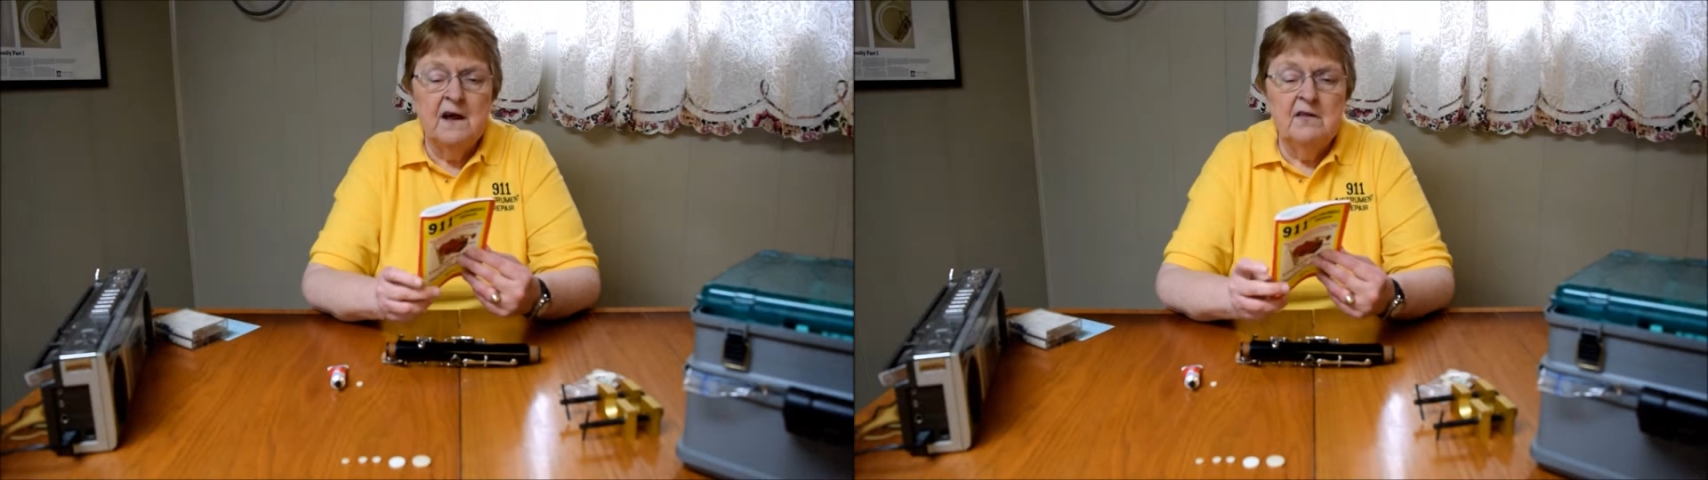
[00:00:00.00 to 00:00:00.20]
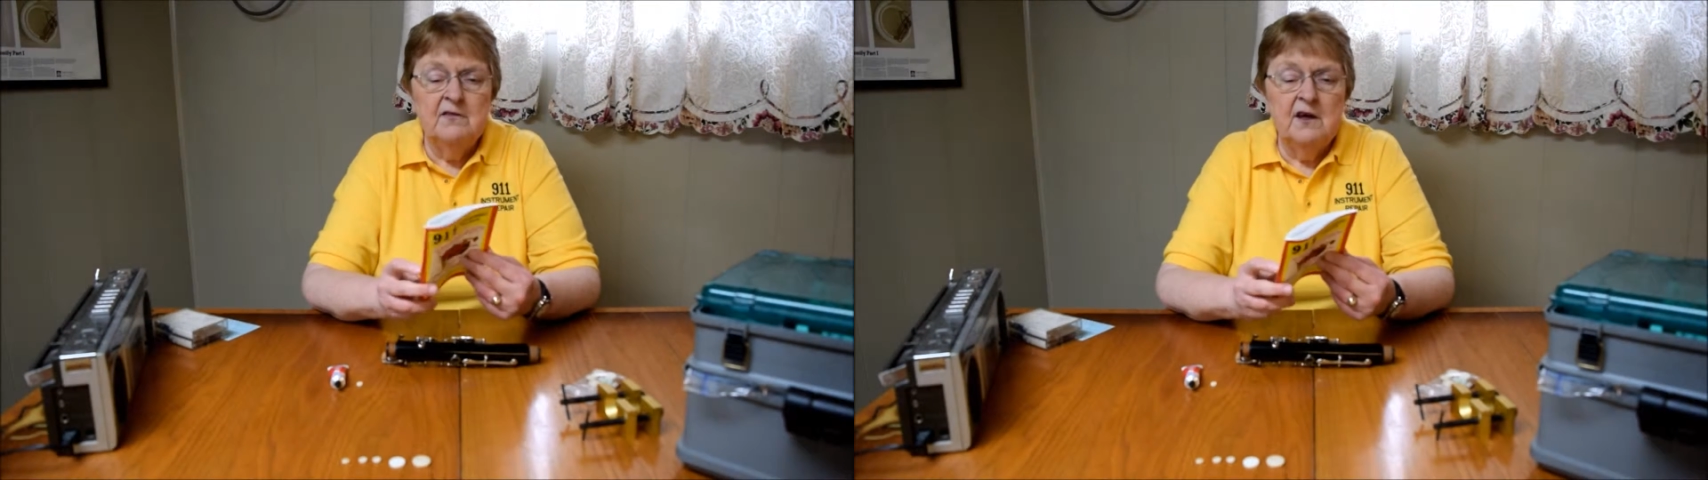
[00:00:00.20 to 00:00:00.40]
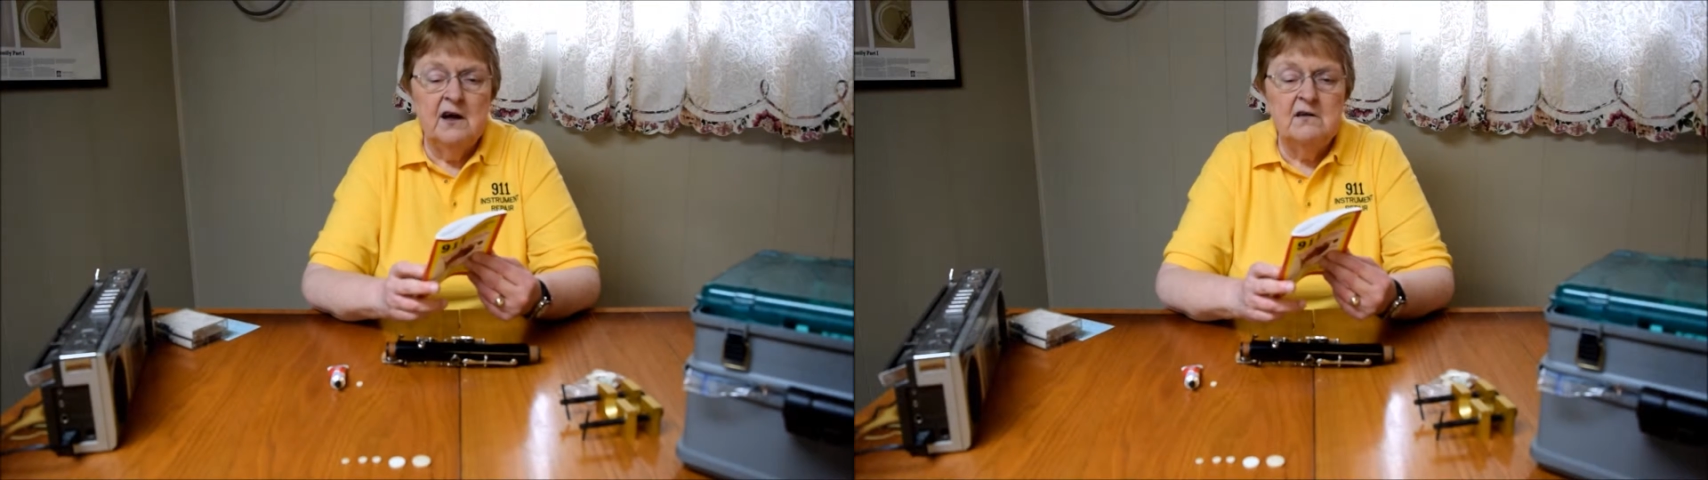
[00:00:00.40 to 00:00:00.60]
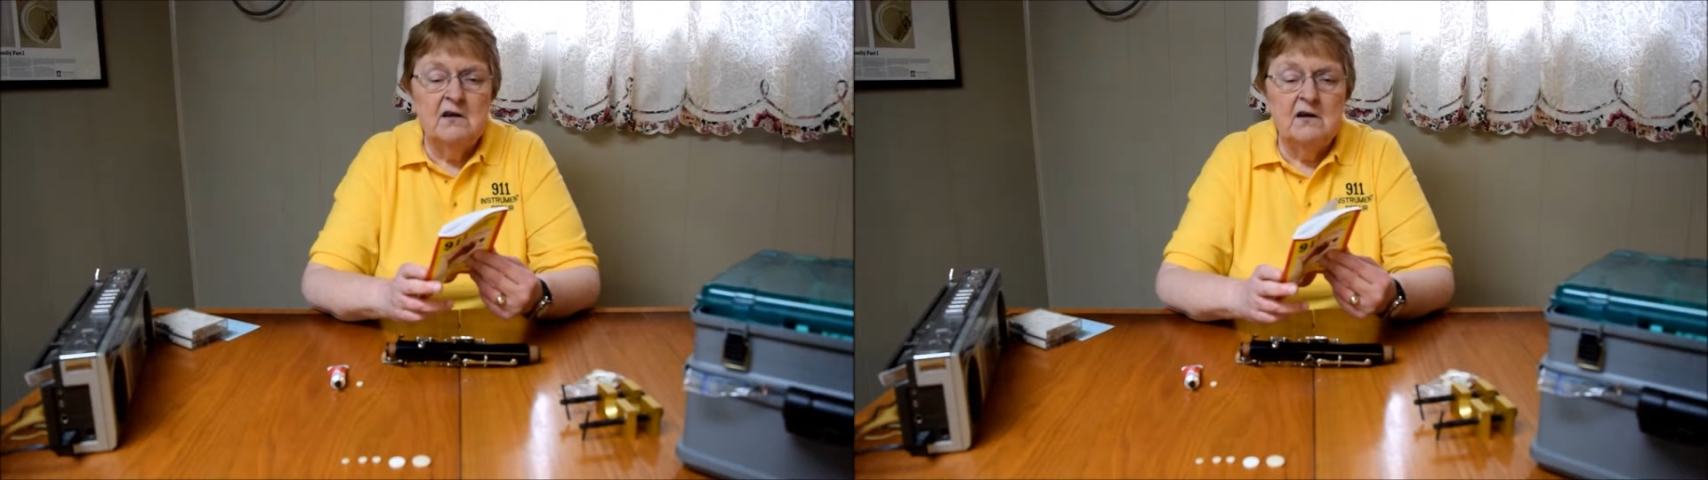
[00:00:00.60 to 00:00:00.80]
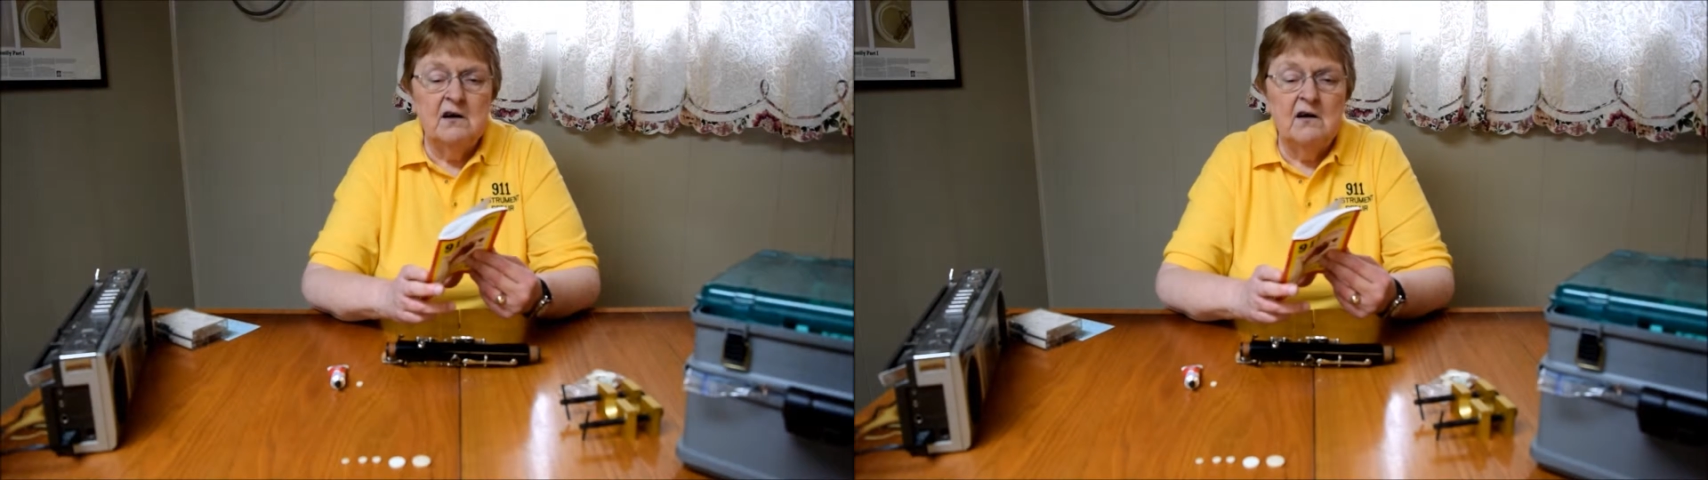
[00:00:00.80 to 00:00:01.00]
that
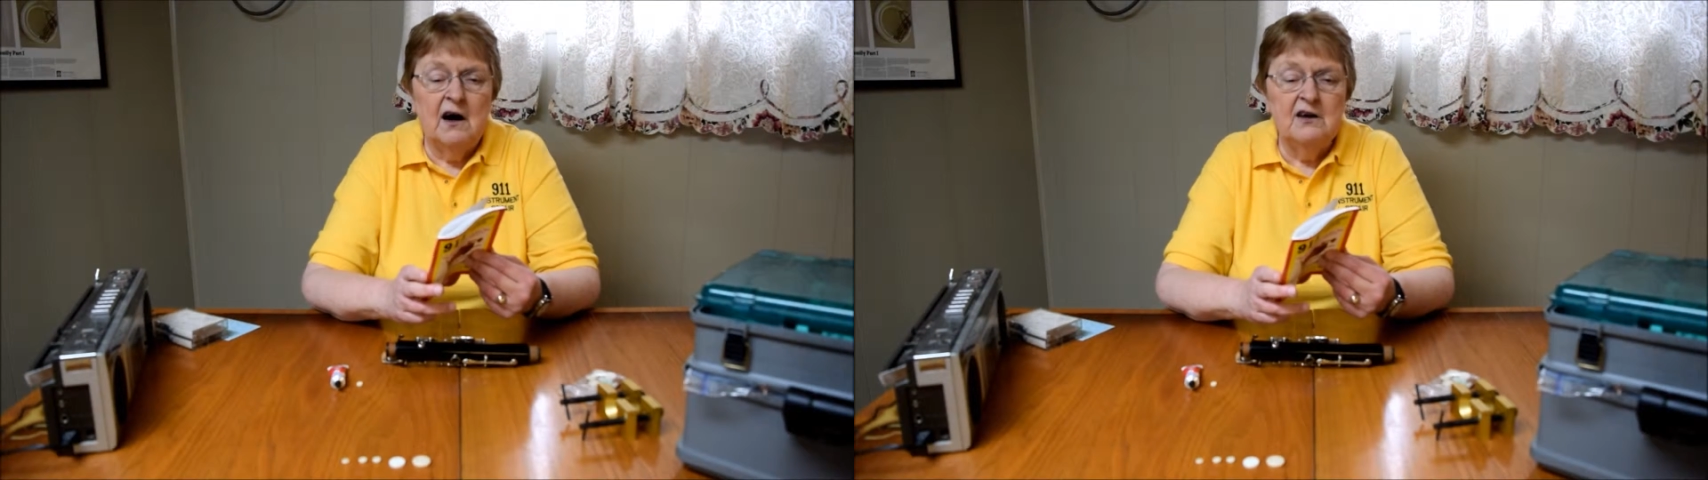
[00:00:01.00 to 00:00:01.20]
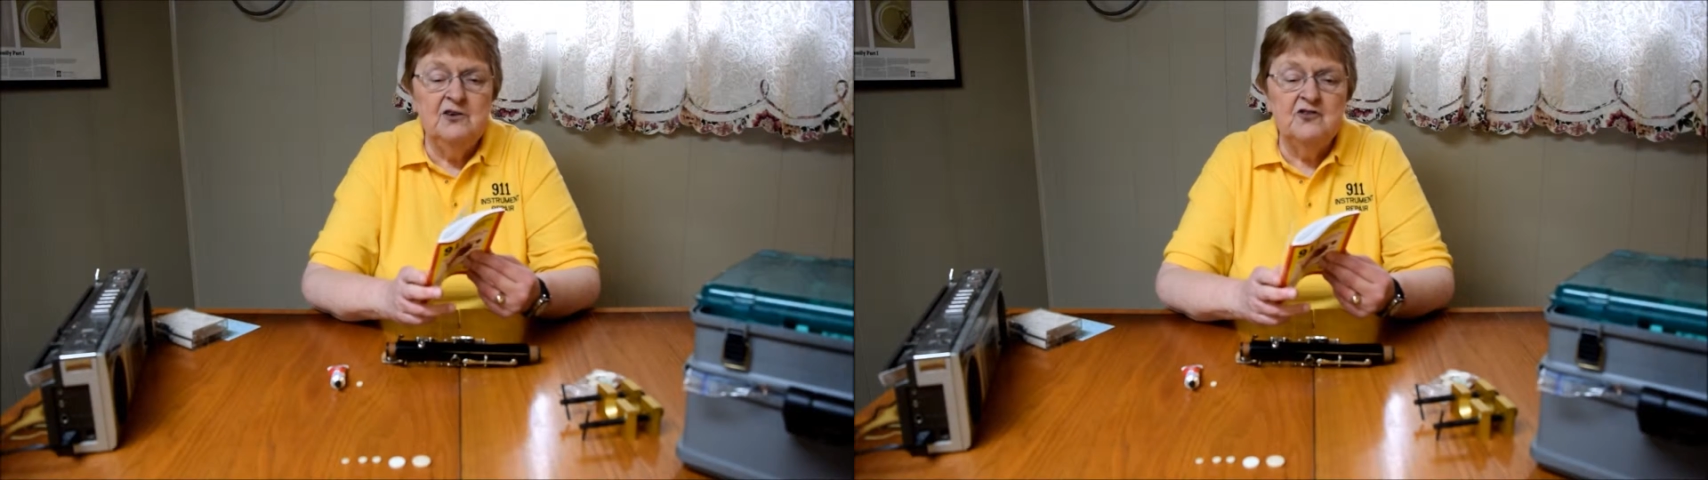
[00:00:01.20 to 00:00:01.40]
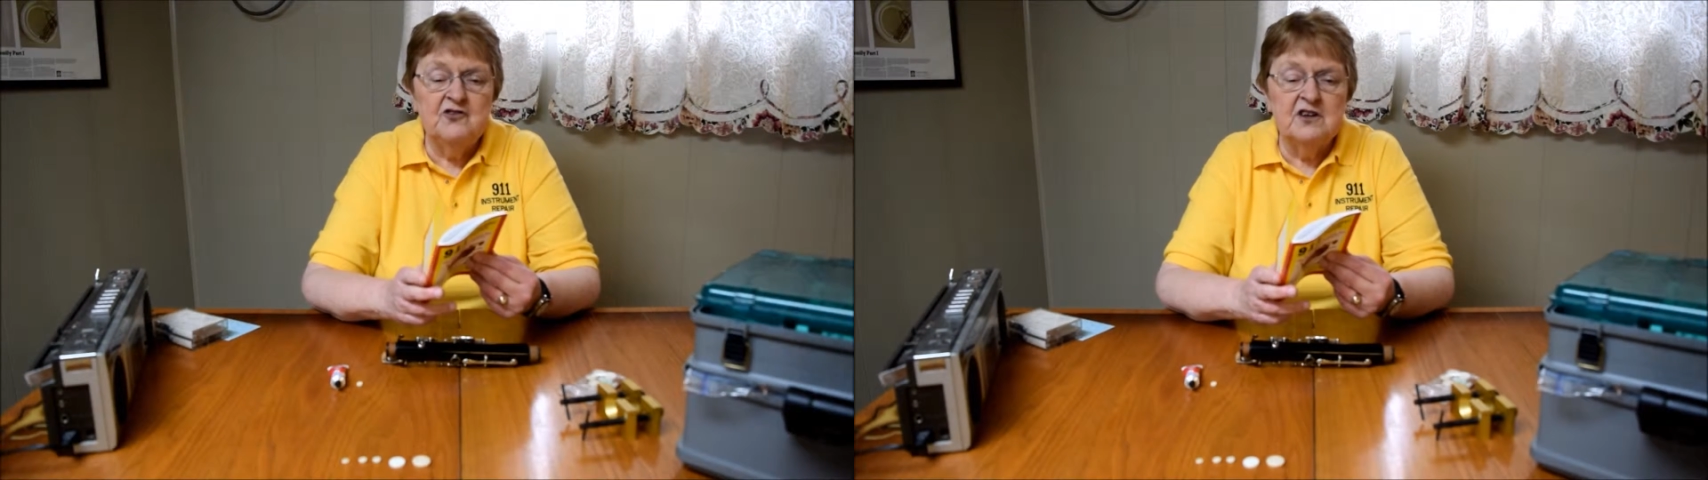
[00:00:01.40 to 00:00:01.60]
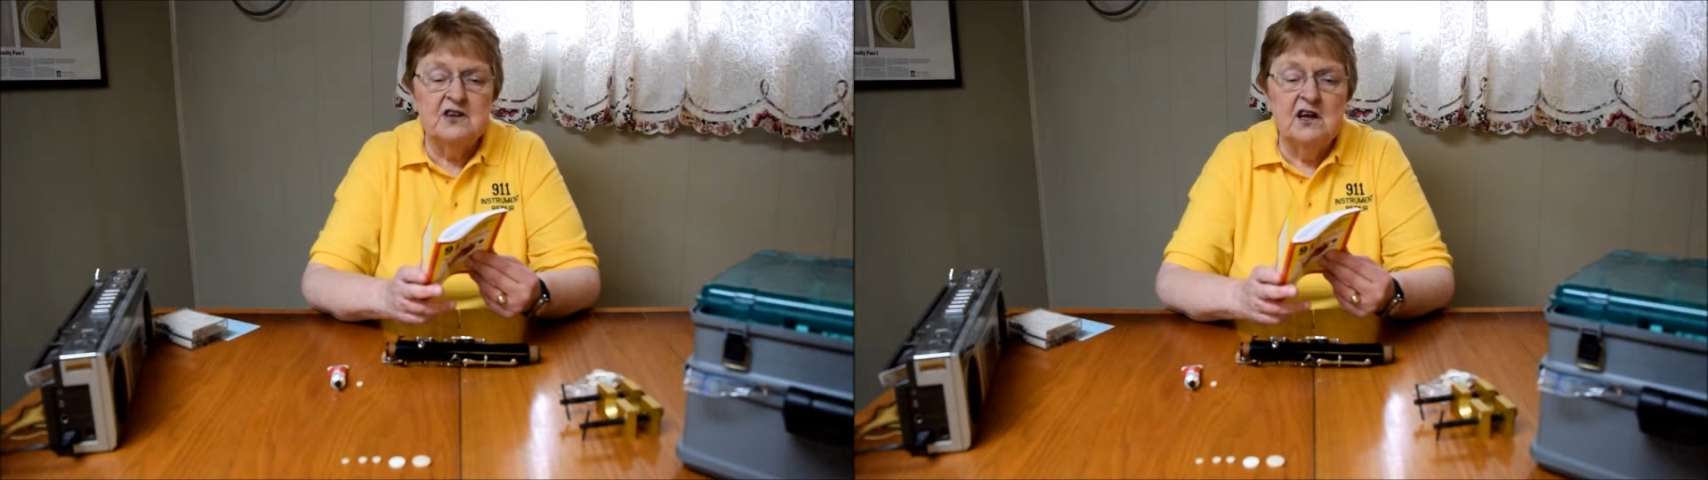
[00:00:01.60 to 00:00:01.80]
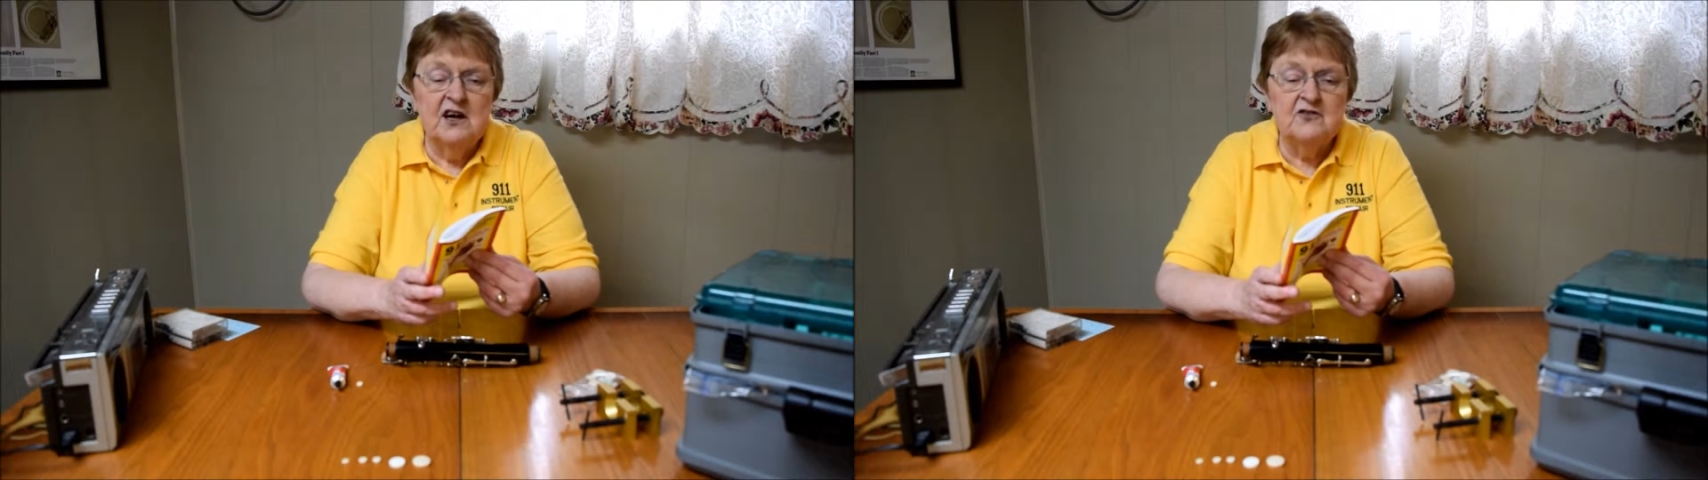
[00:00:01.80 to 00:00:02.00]
I use in the
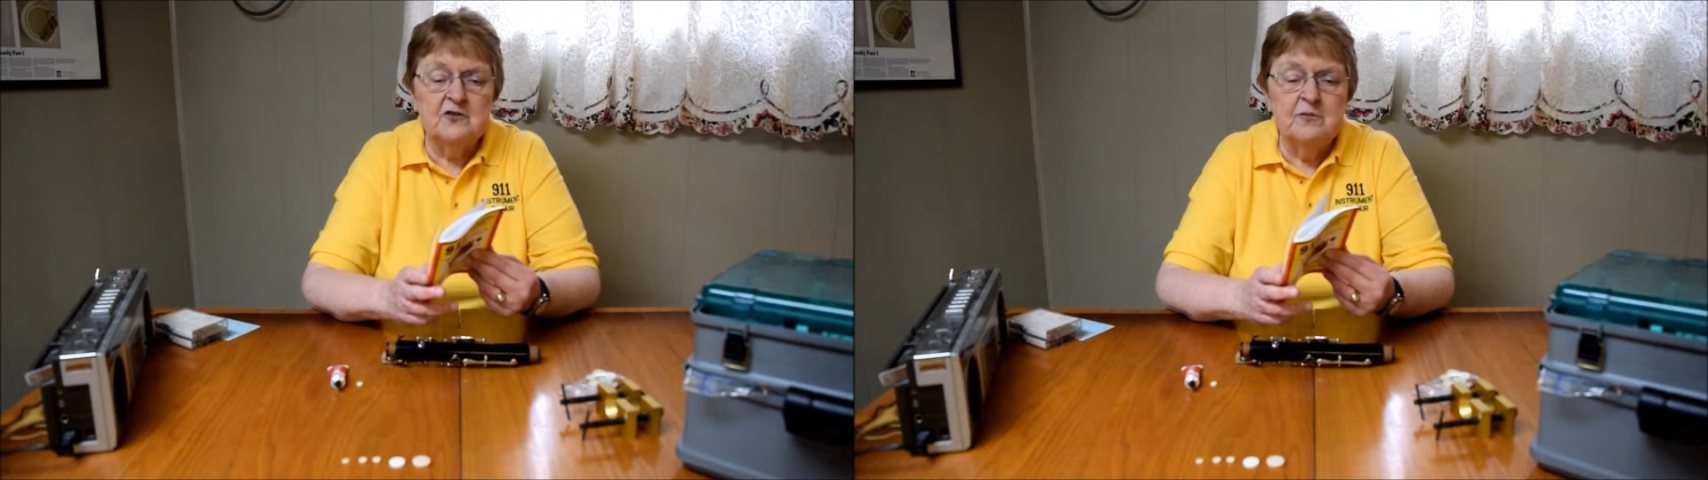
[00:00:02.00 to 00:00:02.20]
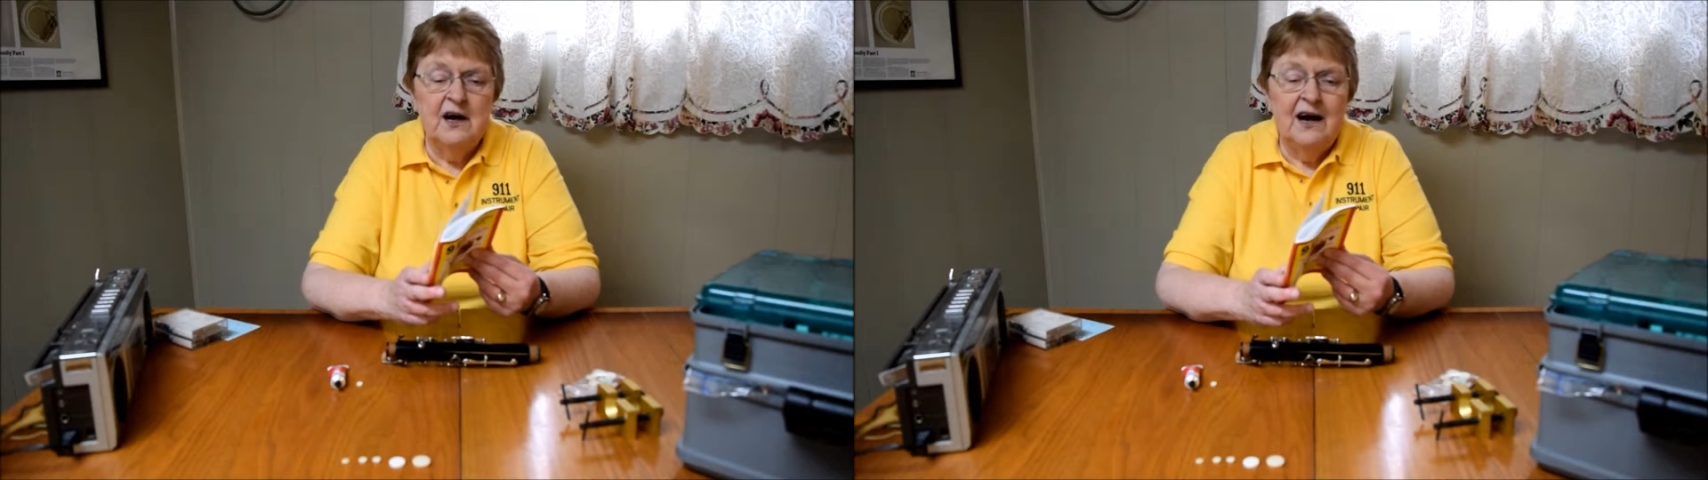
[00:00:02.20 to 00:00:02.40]
classroom.